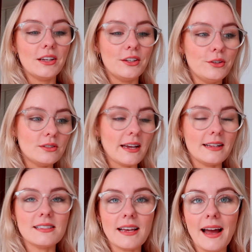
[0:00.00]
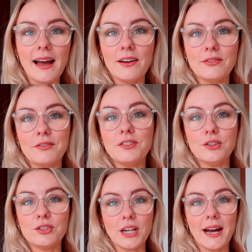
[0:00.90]
you tend to have a
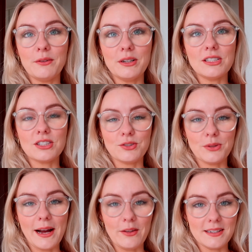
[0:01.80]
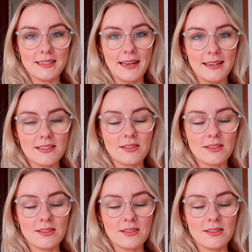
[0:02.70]
few showers throughout the day.